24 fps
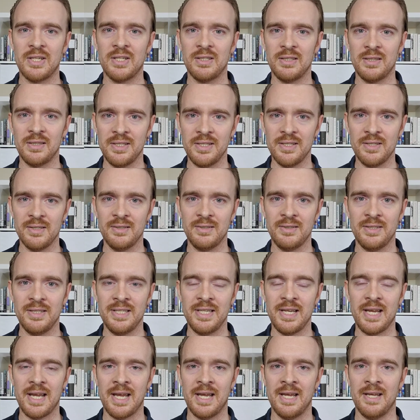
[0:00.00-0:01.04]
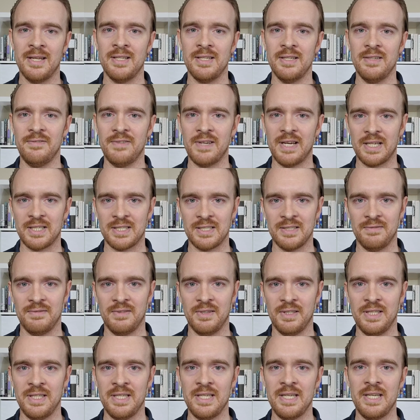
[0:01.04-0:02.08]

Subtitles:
clearly and effectively